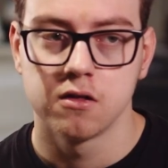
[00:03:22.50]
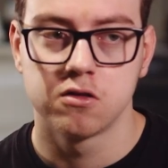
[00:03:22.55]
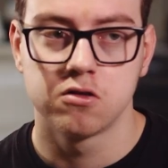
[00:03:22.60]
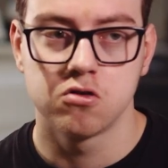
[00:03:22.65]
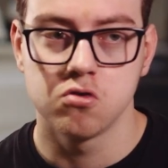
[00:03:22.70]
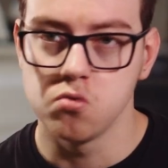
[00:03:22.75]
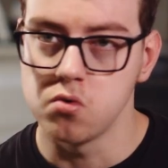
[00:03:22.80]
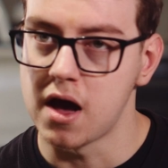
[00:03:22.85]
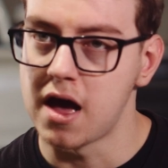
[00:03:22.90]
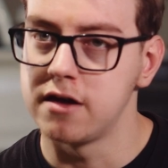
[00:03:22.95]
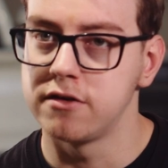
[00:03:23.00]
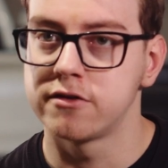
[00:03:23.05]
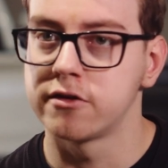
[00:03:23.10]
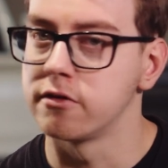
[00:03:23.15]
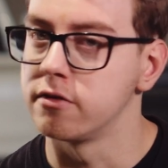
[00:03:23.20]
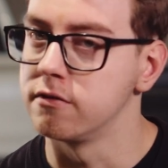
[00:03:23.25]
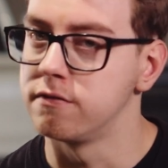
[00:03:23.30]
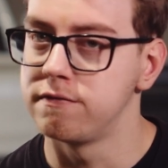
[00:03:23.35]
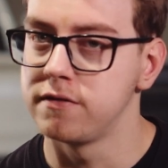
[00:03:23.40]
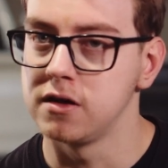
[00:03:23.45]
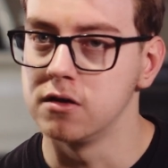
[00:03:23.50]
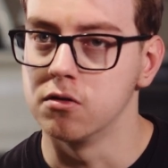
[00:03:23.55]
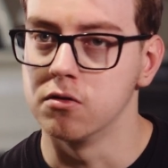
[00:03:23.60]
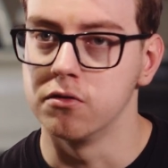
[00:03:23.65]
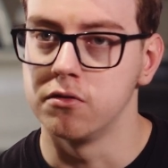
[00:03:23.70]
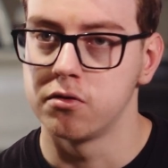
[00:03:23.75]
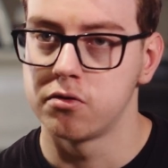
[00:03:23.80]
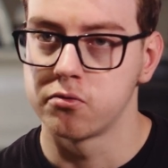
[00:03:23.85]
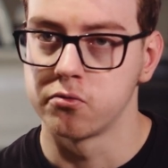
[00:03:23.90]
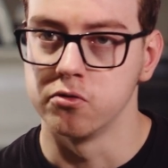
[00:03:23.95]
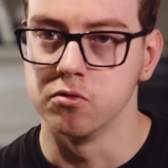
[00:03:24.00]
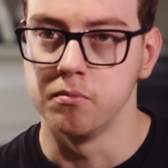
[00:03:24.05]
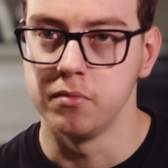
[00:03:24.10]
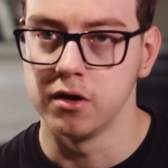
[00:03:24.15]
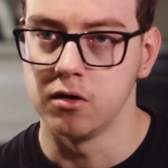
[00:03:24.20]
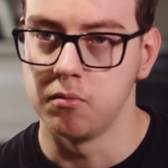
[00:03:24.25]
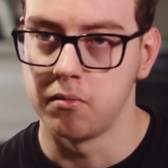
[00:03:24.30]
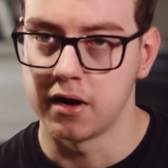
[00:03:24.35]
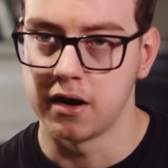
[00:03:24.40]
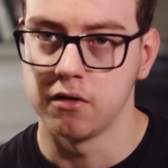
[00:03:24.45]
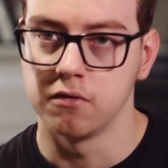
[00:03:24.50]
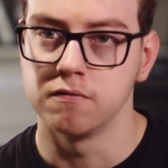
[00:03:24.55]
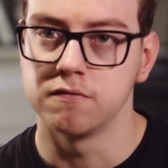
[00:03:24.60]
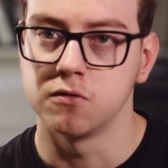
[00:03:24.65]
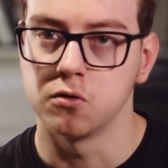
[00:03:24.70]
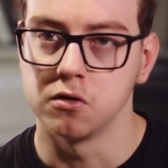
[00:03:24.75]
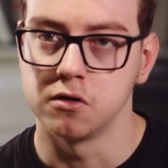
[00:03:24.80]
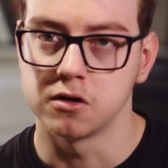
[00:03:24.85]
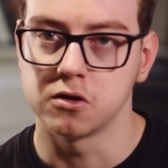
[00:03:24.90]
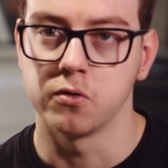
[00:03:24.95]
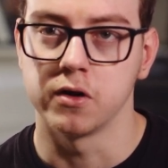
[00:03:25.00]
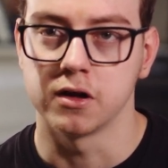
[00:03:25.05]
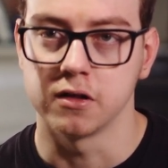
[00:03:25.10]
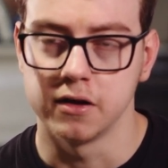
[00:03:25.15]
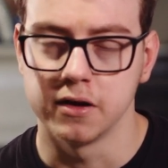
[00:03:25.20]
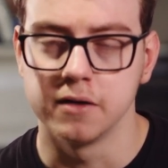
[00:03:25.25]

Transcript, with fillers: to enter the field through Bill Brown Ford Quick